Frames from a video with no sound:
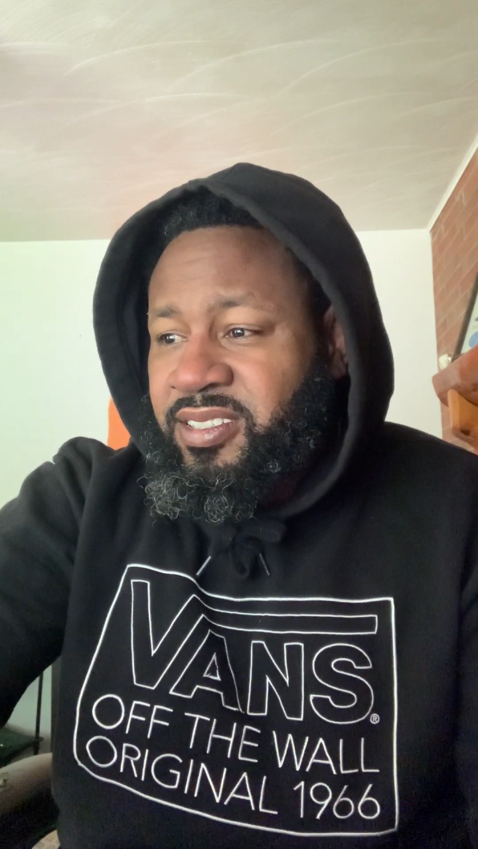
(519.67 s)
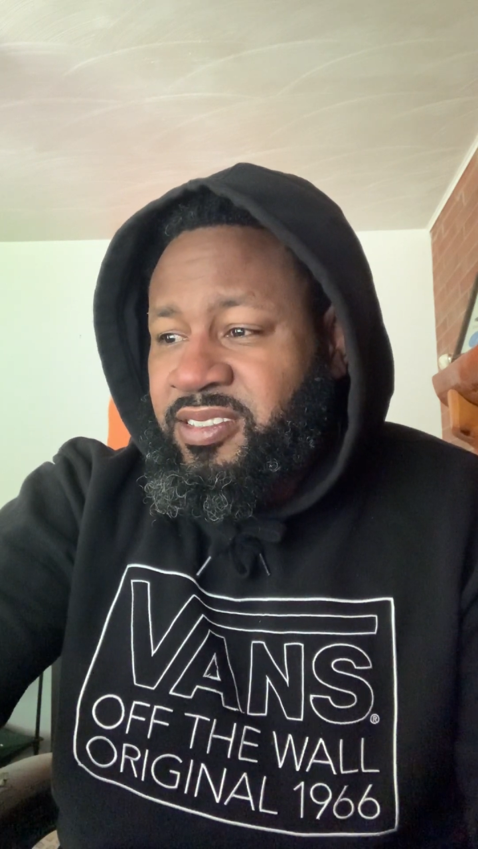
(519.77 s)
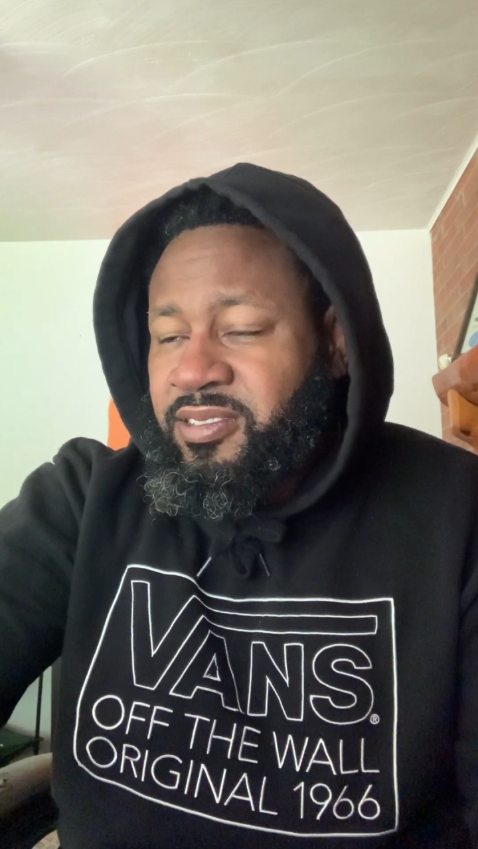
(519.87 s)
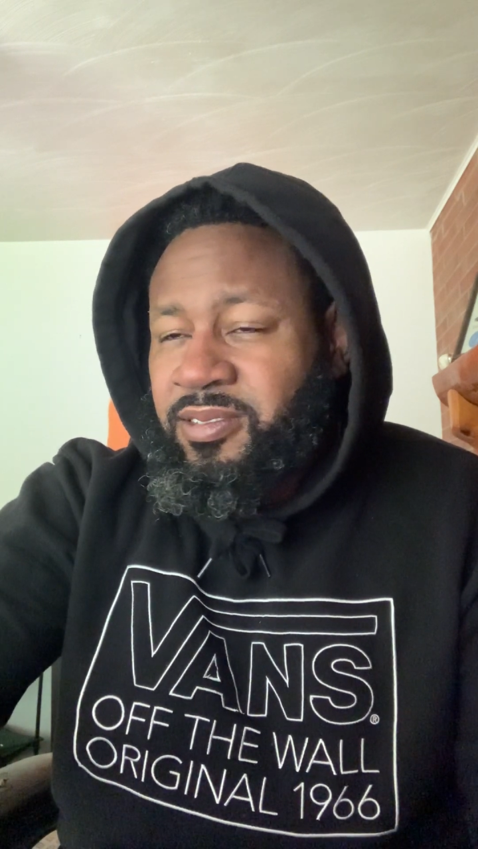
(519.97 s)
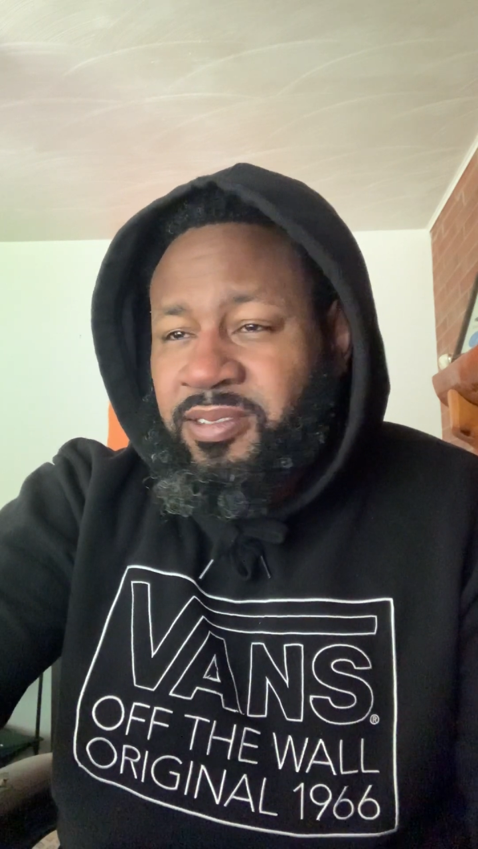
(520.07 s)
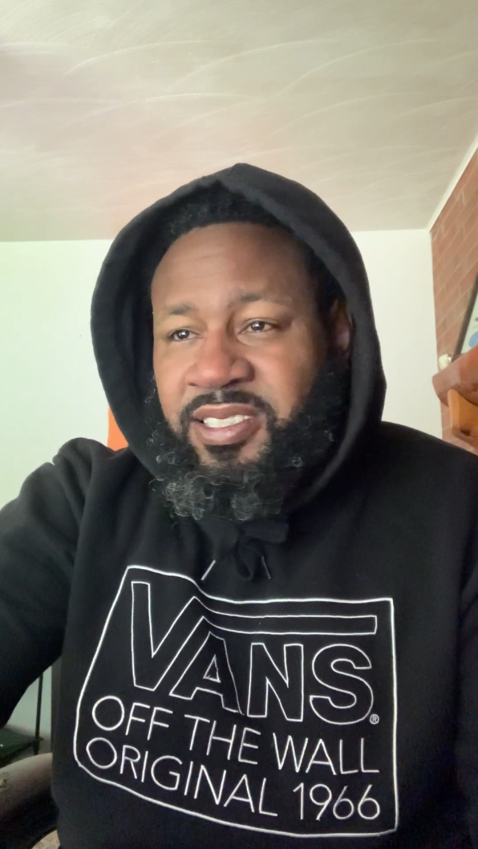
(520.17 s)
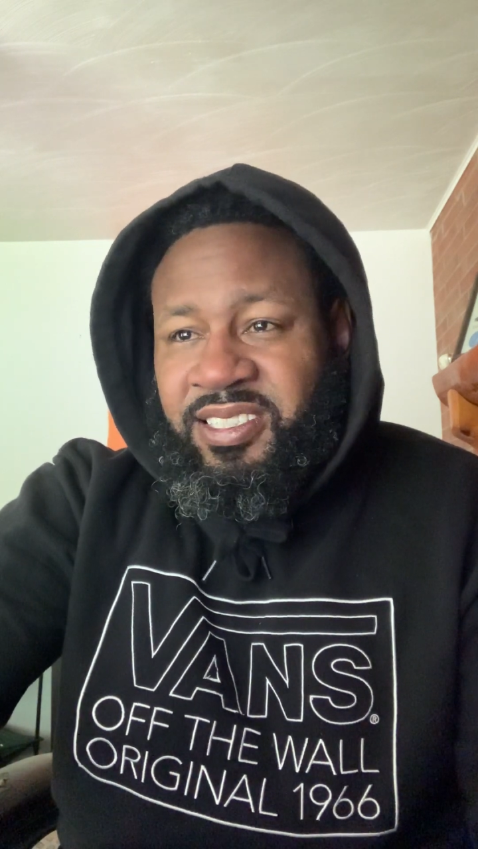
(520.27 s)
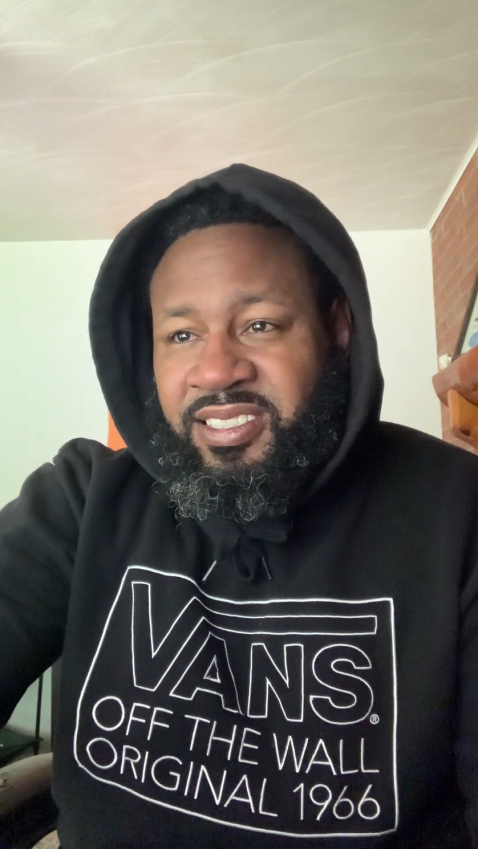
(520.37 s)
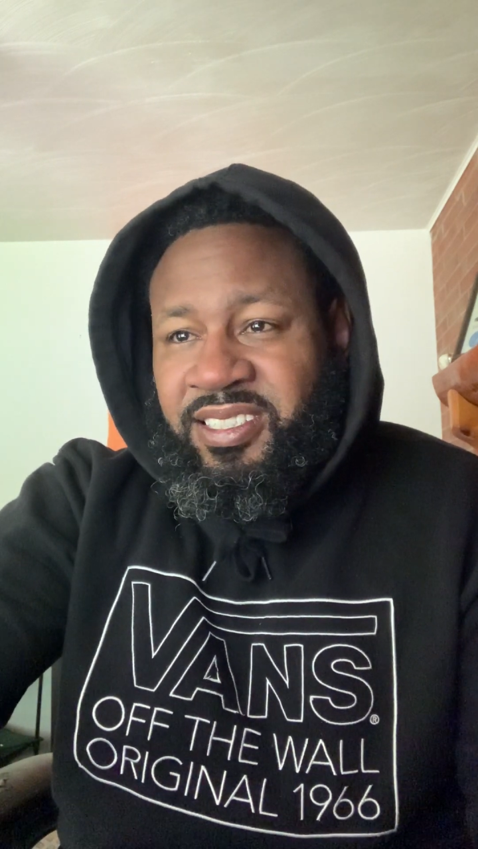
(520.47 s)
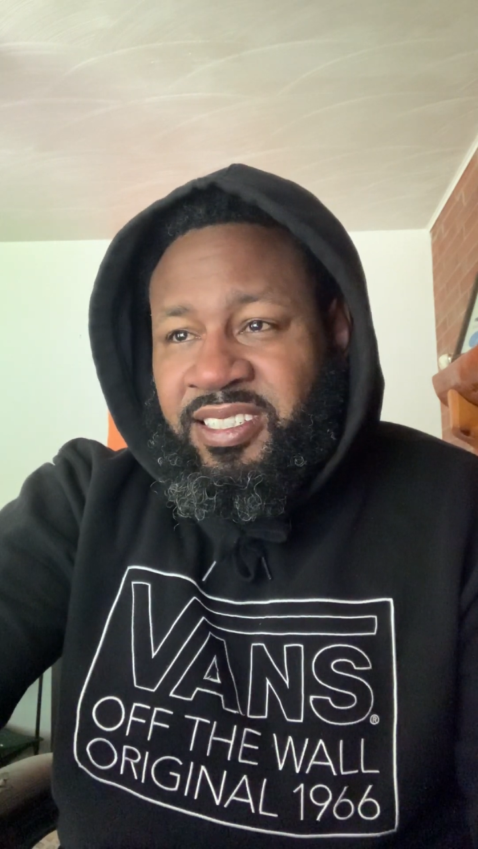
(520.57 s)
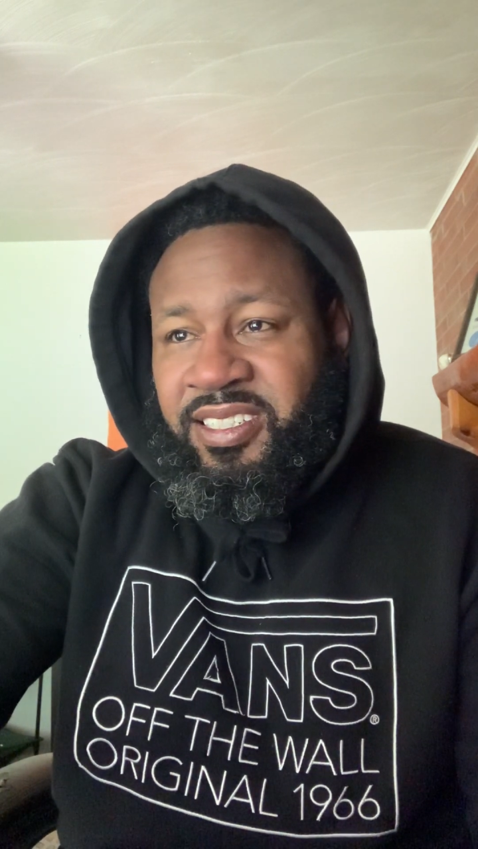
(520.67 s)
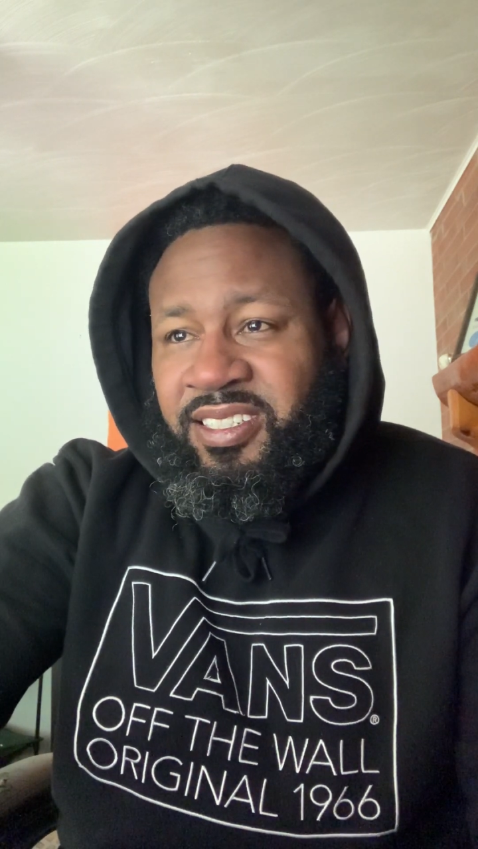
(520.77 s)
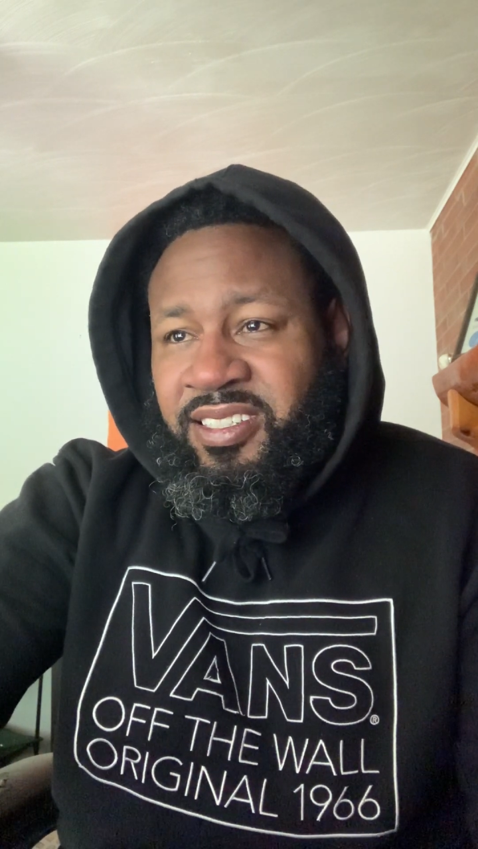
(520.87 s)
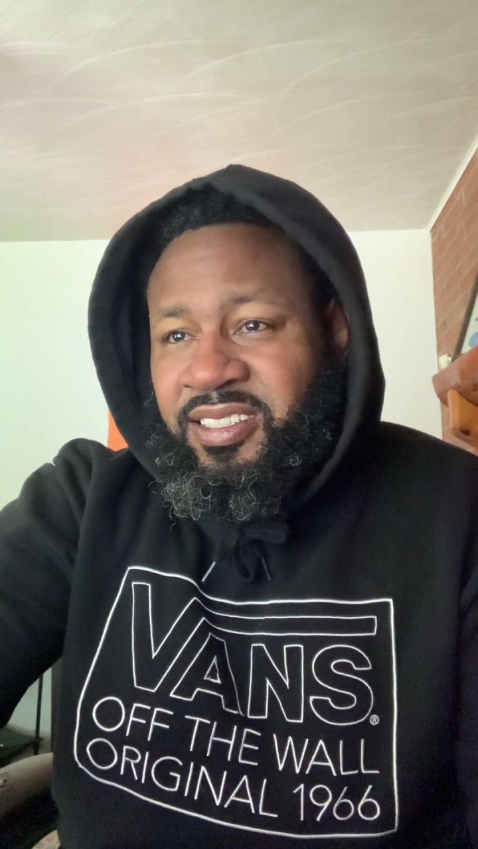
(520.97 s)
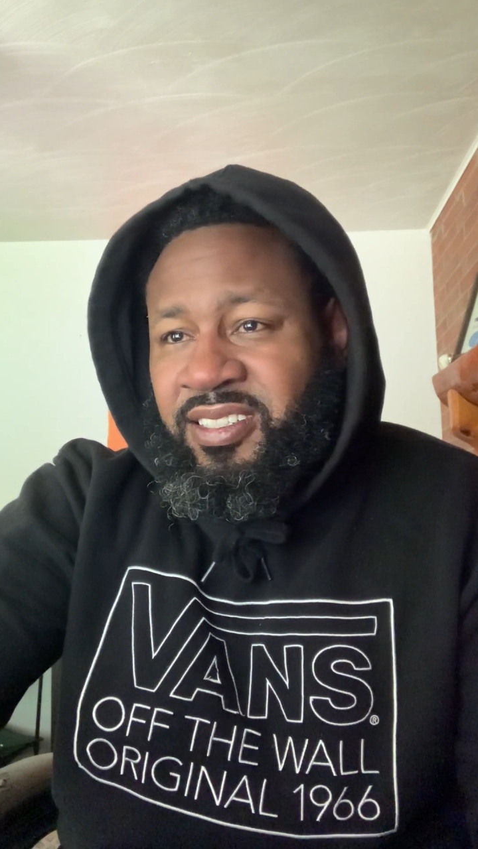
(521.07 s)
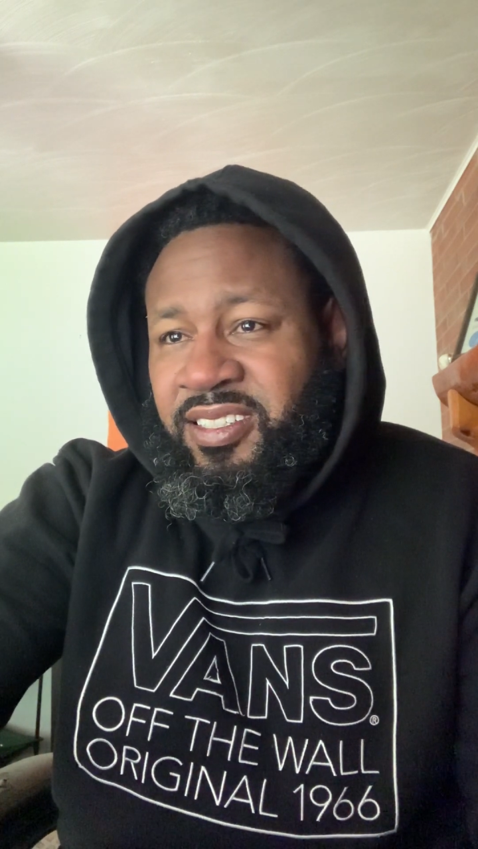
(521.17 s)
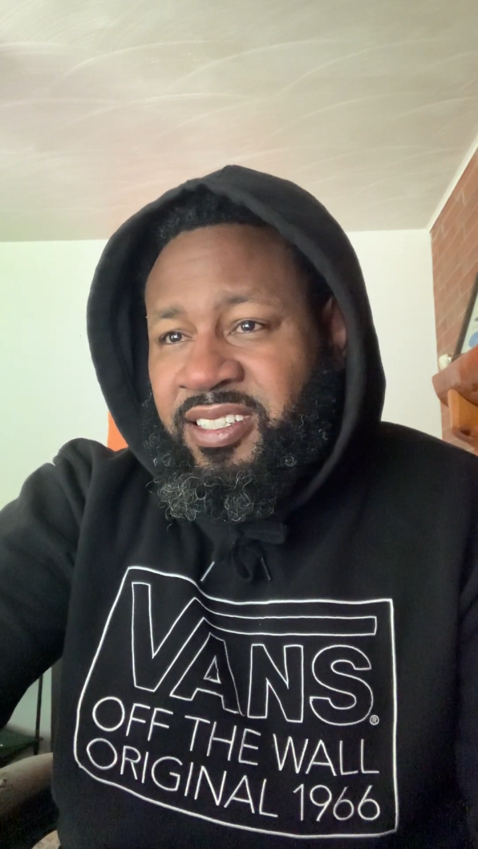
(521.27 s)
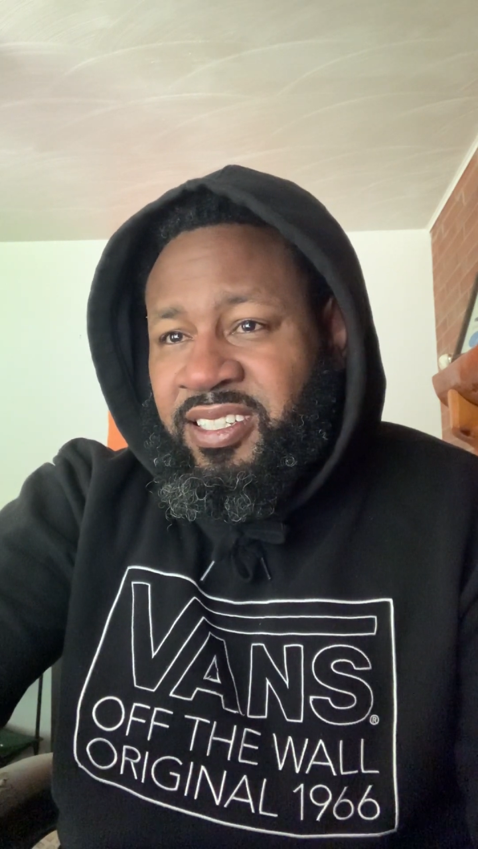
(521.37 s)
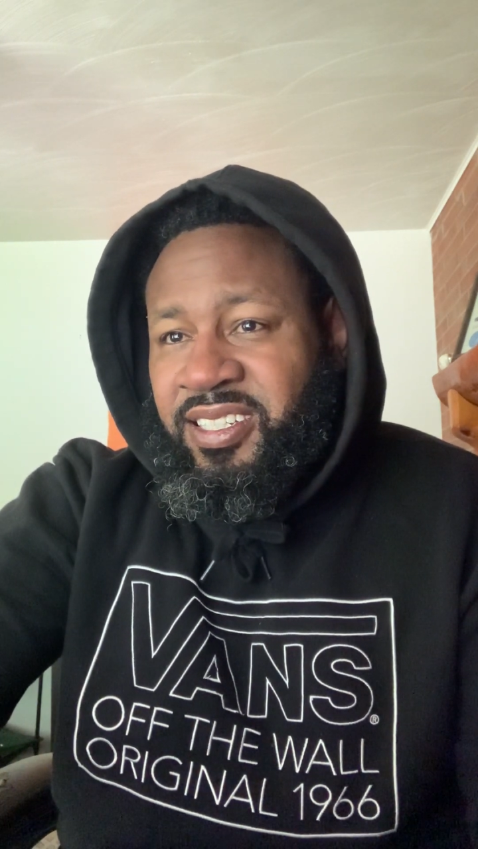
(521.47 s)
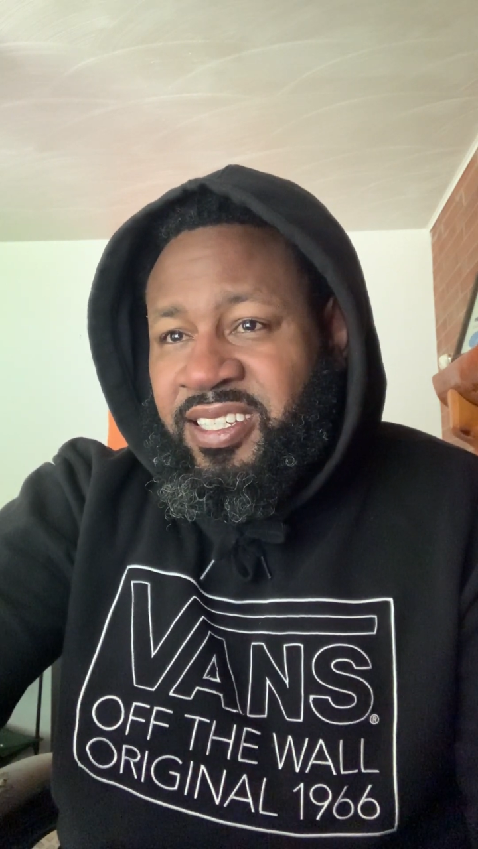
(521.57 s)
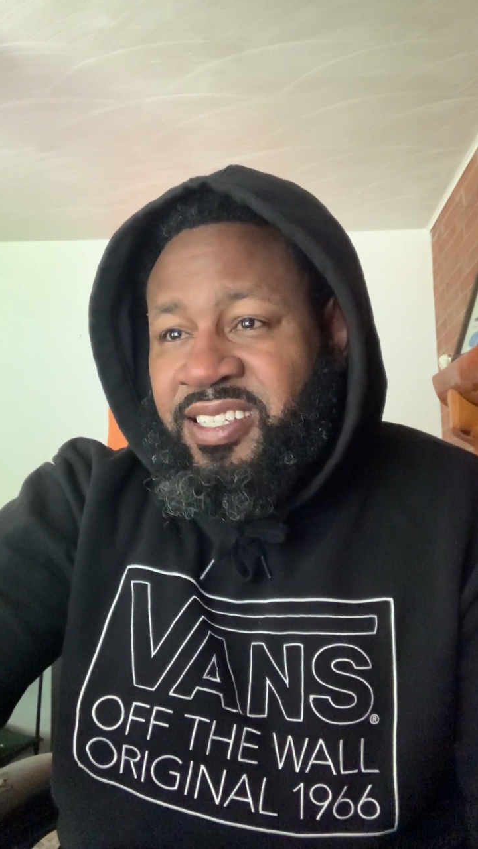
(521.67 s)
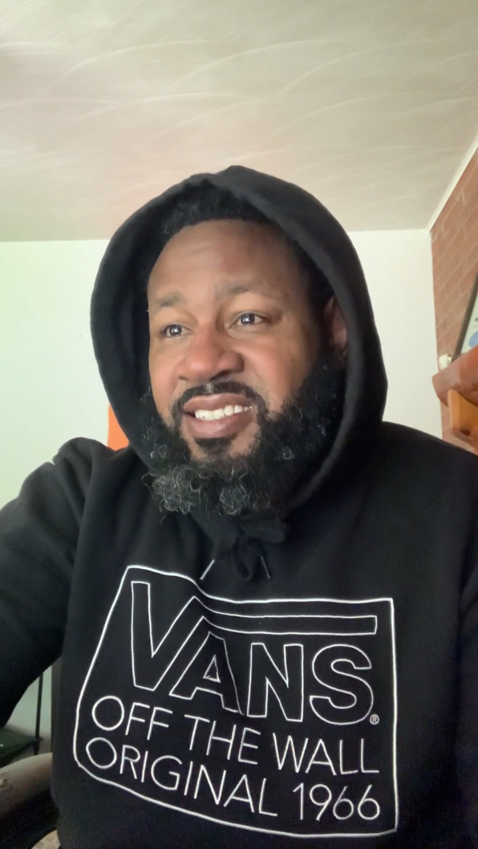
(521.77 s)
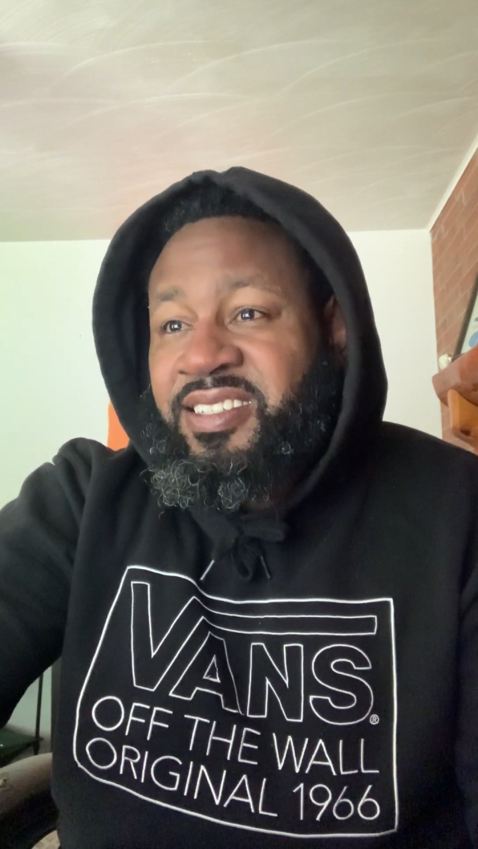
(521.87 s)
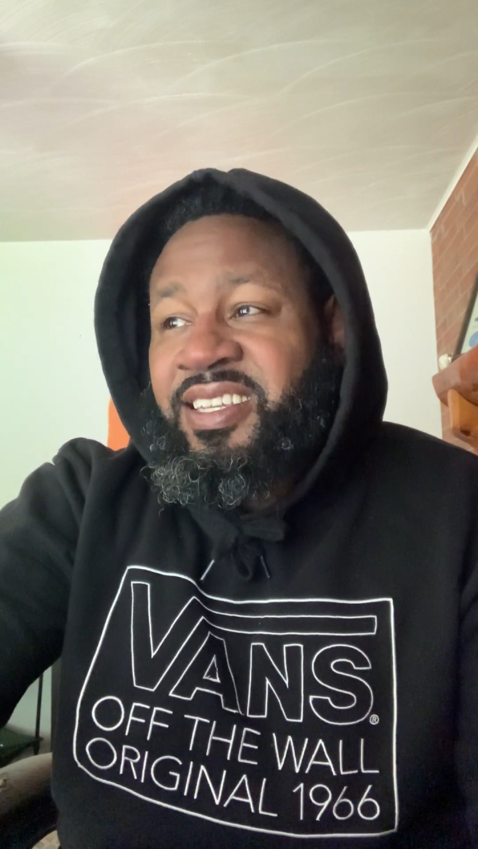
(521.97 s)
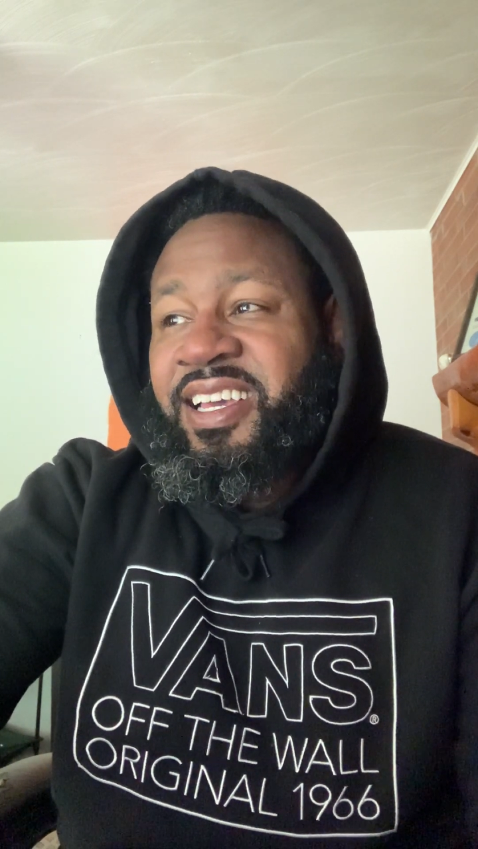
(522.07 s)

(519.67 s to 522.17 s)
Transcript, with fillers: You don't want to sit, sit